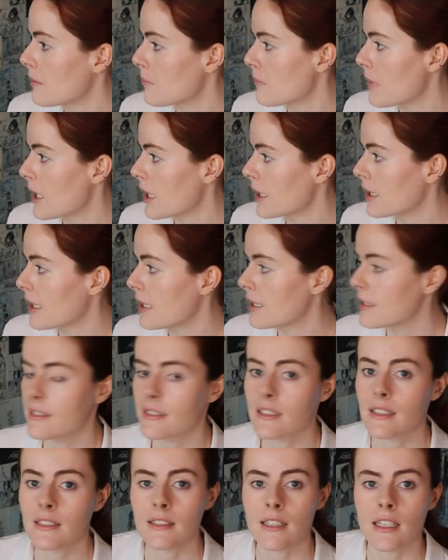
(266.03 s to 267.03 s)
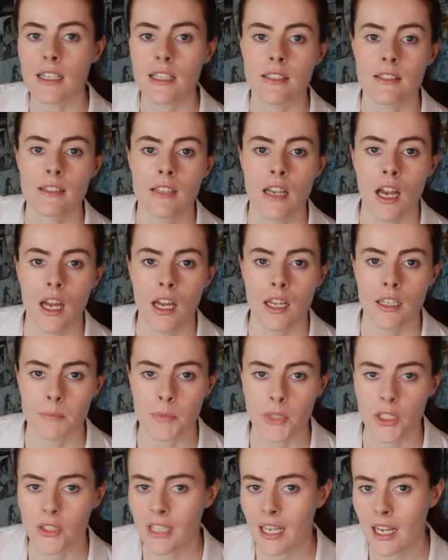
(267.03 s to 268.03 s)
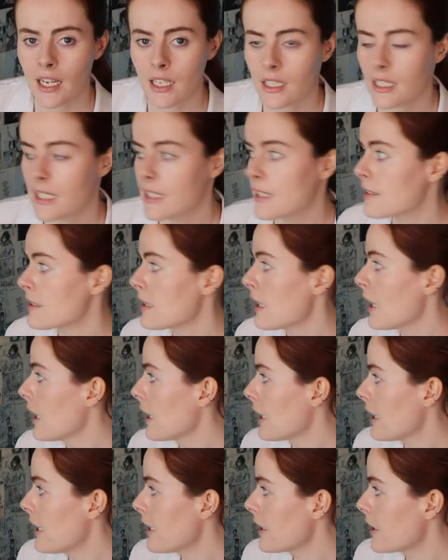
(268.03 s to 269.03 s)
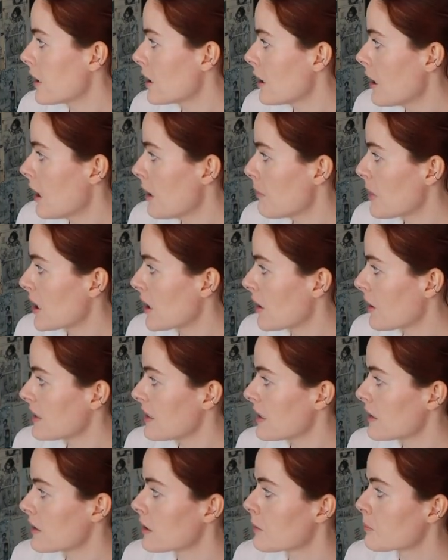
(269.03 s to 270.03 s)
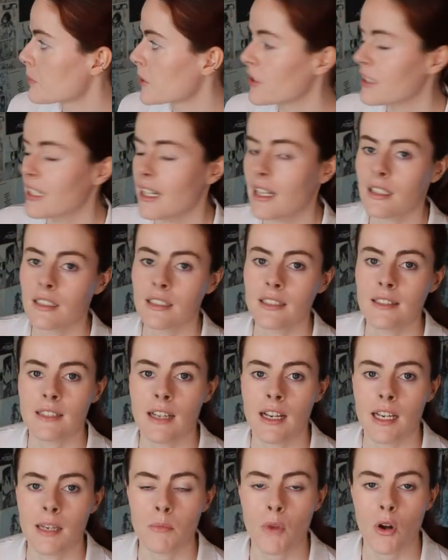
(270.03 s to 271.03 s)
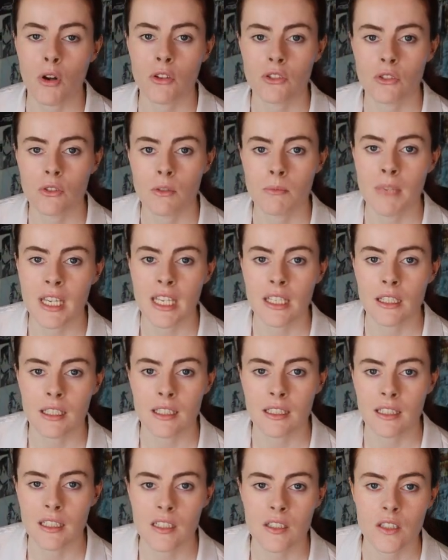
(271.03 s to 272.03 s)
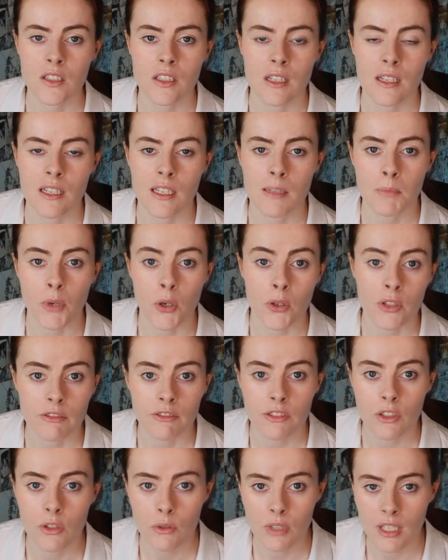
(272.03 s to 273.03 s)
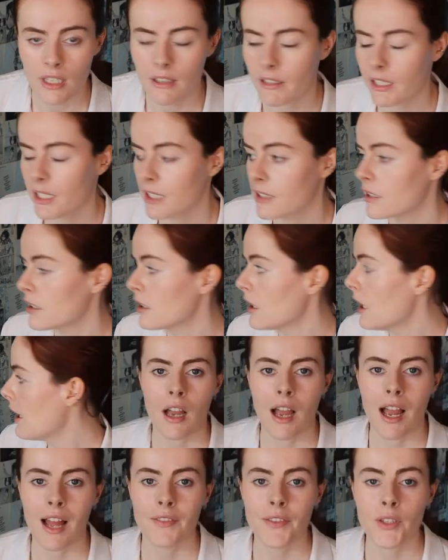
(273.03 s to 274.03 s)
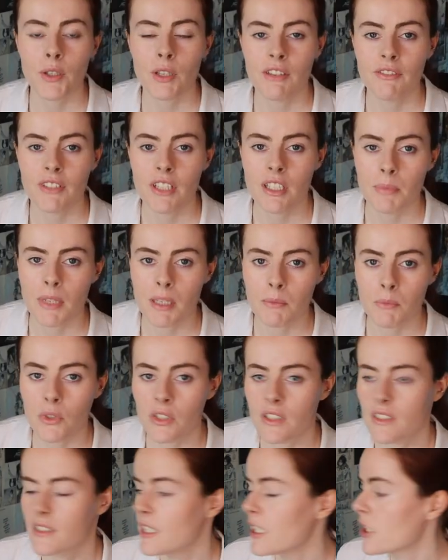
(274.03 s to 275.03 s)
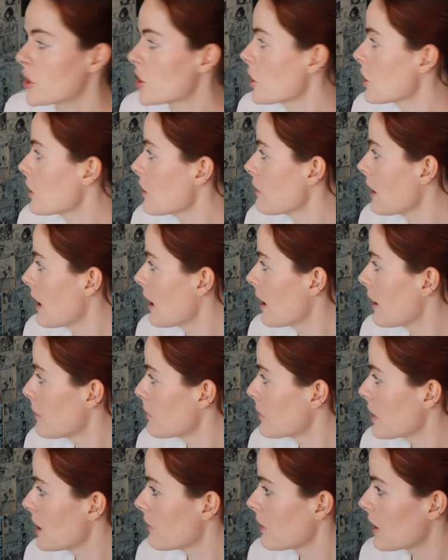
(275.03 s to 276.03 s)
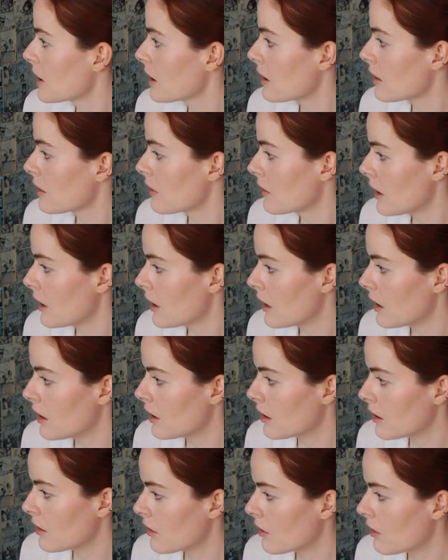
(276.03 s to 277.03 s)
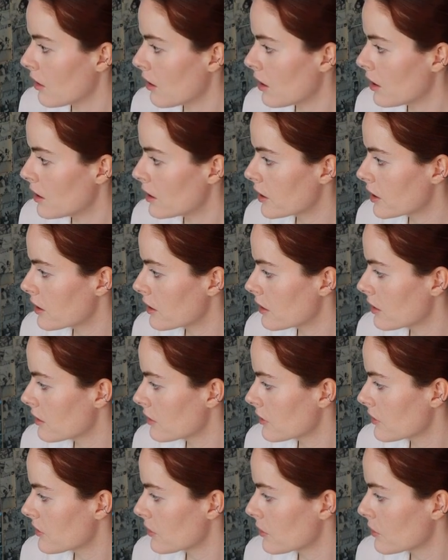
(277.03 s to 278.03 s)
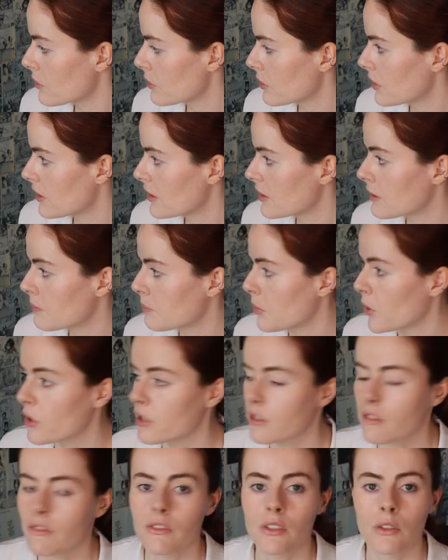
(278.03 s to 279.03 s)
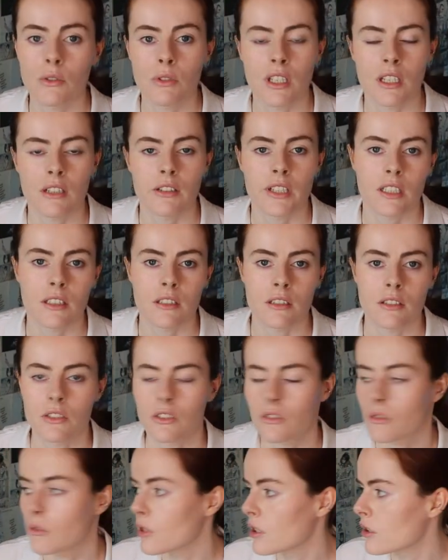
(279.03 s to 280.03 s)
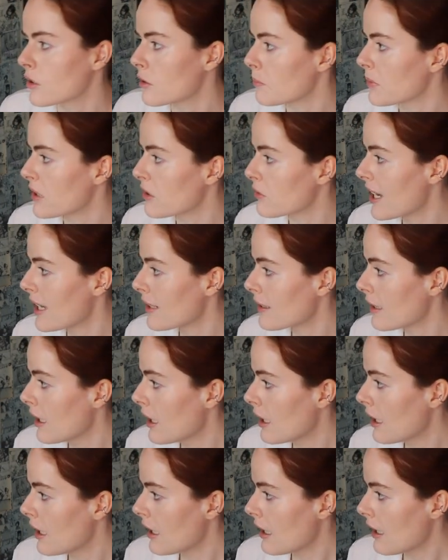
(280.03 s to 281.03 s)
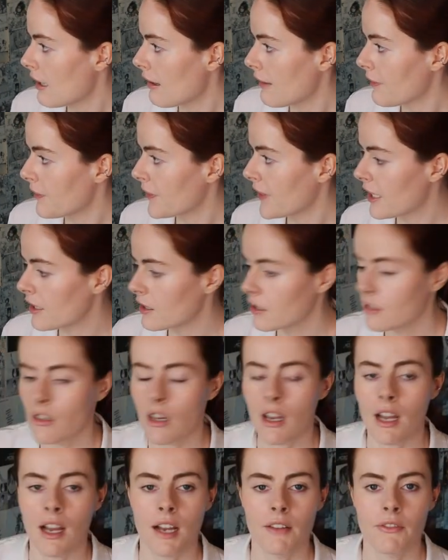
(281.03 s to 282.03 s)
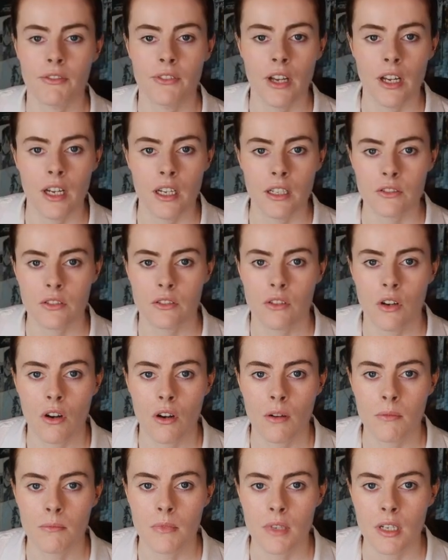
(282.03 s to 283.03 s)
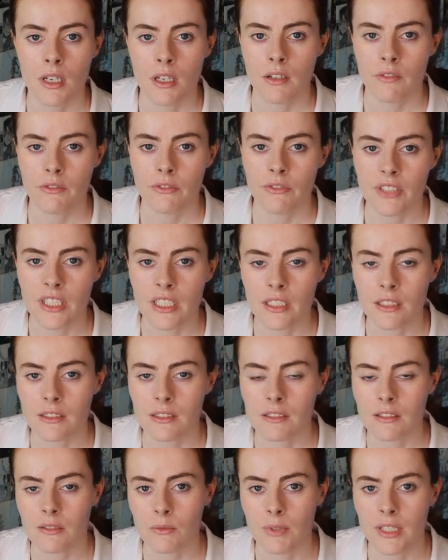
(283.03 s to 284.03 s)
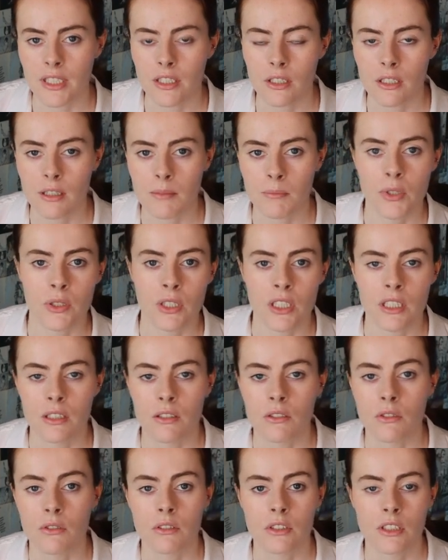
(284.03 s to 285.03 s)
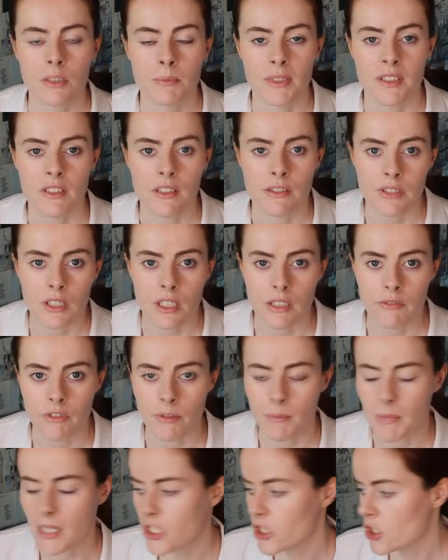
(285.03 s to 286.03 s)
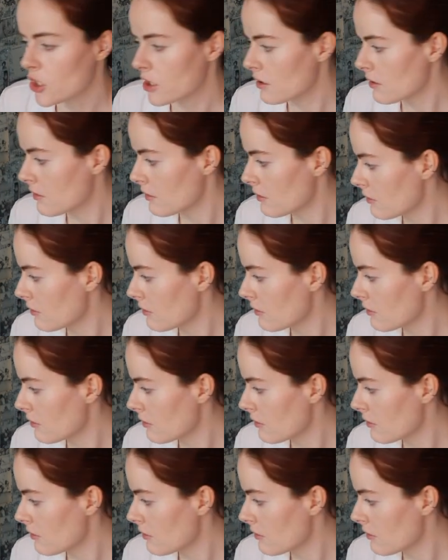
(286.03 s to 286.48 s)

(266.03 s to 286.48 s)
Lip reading: In my case, this is the protagonist. Here, because it's the protagonist, I'm also making this a point of view character. And to give it a bit more distinction, I'm giving it a color. So this point of view character is going to be red. And then you have some fields where you can put in your specific information.